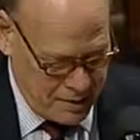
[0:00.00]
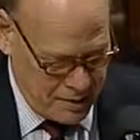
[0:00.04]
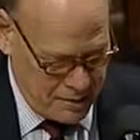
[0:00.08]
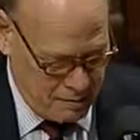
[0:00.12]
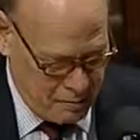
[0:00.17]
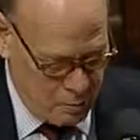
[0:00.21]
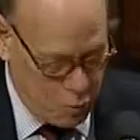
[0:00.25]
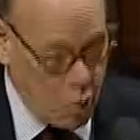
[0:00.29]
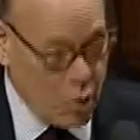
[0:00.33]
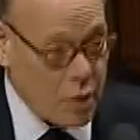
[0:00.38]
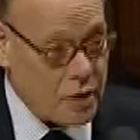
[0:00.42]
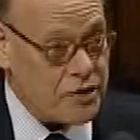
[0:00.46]

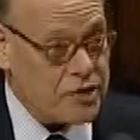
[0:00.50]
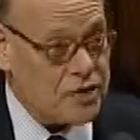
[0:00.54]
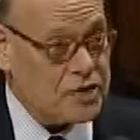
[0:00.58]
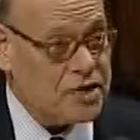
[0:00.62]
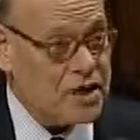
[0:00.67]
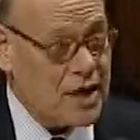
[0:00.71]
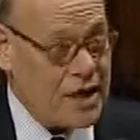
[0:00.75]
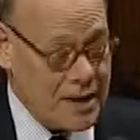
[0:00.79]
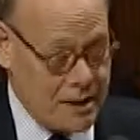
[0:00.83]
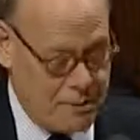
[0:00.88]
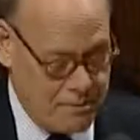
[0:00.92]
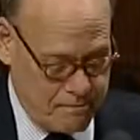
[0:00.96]
More of the
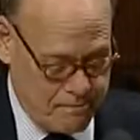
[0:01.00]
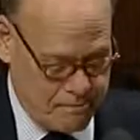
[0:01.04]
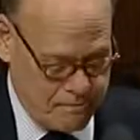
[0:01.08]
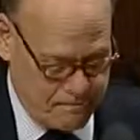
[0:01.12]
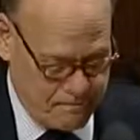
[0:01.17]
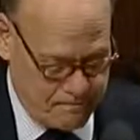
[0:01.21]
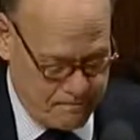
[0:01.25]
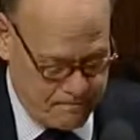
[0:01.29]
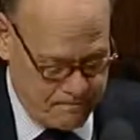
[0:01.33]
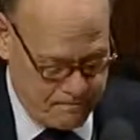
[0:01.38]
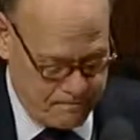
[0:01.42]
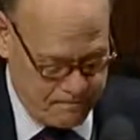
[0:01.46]
same.
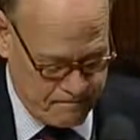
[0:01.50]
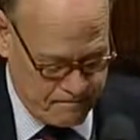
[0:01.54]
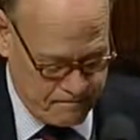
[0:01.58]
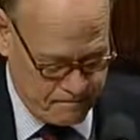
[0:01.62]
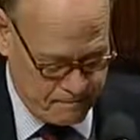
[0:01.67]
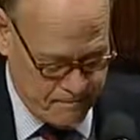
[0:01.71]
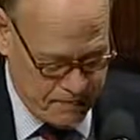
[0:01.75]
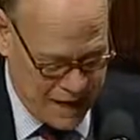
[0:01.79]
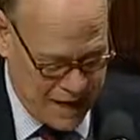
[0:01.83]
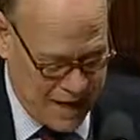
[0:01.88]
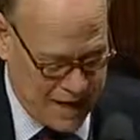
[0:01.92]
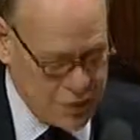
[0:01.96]

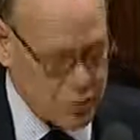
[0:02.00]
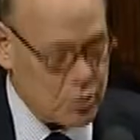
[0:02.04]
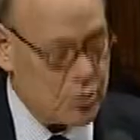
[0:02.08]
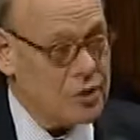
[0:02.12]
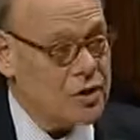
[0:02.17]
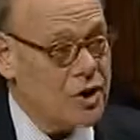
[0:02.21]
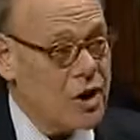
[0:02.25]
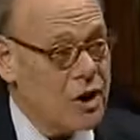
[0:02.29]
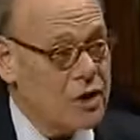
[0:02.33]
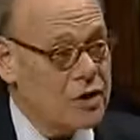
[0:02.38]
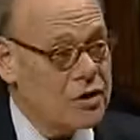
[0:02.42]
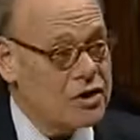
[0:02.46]
As with
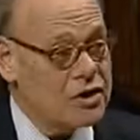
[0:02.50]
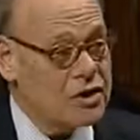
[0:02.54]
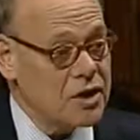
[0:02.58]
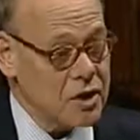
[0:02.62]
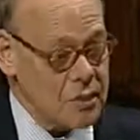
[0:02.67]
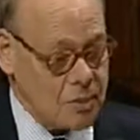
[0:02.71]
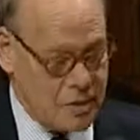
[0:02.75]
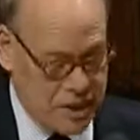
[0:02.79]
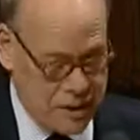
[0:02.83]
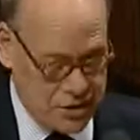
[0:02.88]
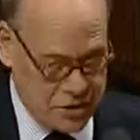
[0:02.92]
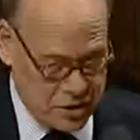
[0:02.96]
our
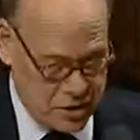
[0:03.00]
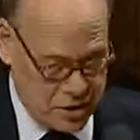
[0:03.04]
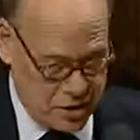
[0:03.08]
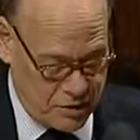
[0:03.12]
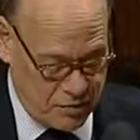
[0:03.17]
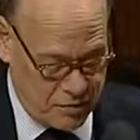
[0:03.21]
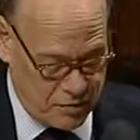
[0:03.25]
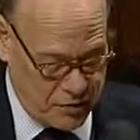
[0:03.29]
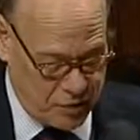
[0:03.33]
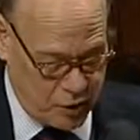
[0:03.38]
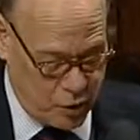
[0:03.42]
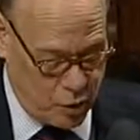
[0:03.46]
consideration of
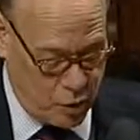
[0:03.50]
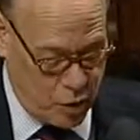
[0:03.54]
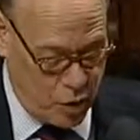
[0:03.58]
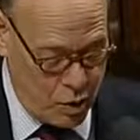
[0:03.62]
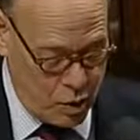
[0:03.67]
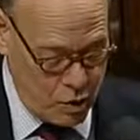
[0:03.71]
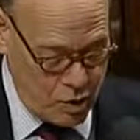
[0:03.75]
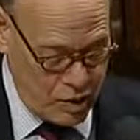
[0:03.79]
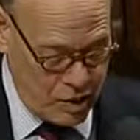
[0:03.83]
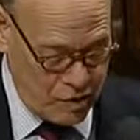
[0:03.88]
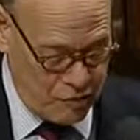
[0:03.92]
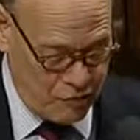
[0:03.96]
the
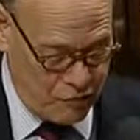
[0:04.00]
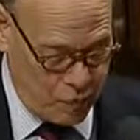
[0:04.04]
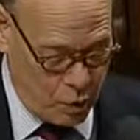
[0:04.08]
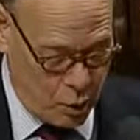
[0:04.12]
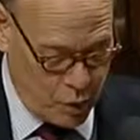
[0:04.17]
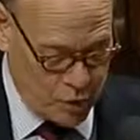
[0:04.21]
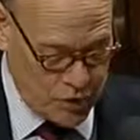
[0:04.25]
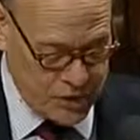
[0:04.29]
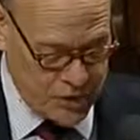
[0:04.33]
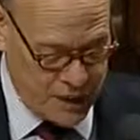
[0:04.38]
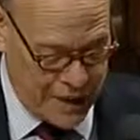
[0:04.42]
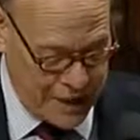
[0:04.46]
quote in
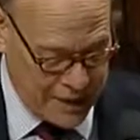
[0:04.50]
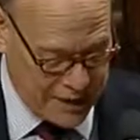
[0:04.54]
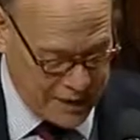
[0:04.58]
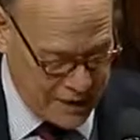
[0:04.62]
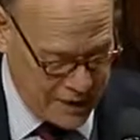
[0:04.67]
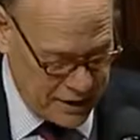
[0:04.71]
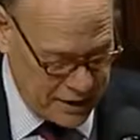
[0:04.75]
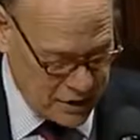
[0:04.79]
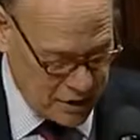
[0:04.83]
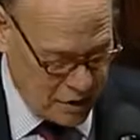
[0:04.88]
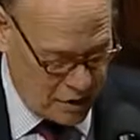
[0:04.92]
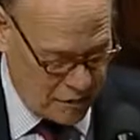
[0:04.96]
Force Act,
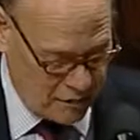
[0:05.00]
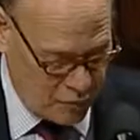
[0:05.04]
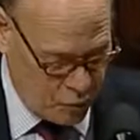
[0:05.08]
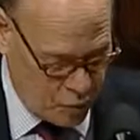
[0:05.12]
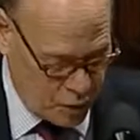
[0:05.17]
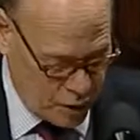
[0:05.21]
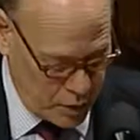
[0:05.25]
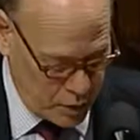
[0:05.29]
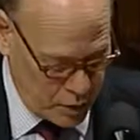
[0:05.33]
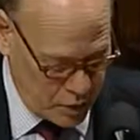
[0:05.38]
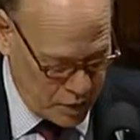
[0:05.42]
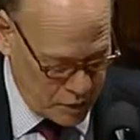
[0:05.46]
H.R.
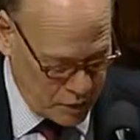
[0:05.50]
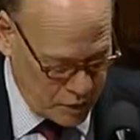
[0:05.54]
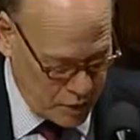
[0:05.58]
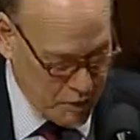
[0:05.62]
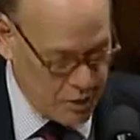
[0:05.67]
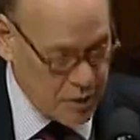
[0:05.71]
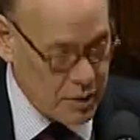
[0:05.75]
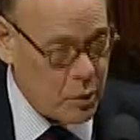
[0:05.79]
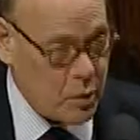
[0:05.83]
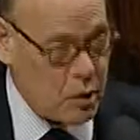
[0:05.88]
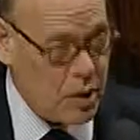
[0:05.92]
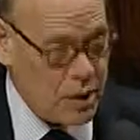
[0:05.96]

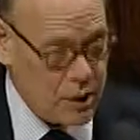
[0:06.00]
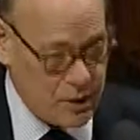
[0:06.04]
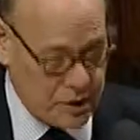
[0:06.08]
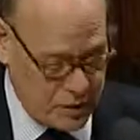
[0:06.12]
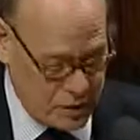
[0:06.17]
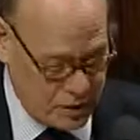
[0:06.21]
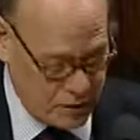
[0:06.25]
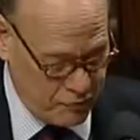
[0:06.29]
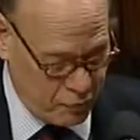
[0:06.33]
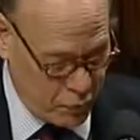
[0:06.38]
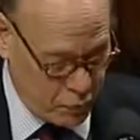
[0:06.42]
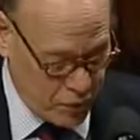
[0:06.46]
4131,
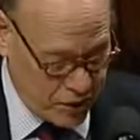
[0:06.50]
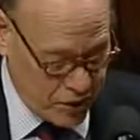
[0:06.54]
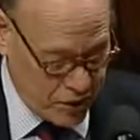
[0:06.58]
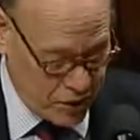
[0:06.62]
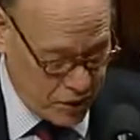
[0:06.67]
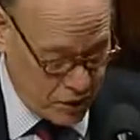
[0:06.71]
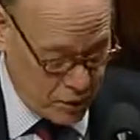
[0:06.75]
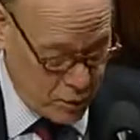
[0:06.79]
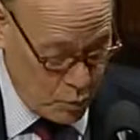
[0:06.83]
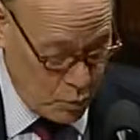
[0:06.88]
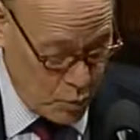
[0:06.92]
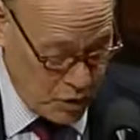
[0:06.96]

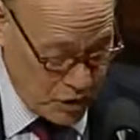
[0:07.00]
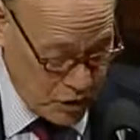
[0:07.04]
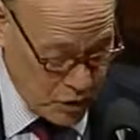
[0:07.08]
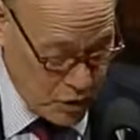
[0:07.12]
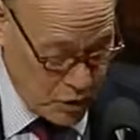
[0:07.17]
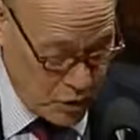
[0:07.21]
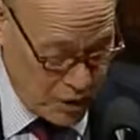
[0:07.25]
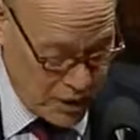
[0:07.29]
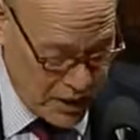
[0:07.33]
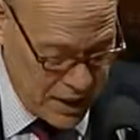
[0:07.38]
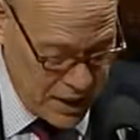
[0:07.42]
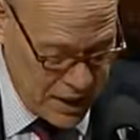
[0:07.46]

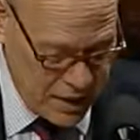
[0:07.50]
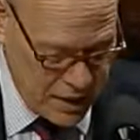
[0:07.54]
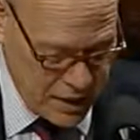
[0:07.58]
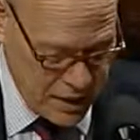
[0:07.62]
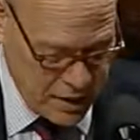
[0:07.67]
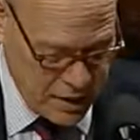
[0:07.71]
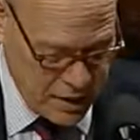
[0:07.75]
4138,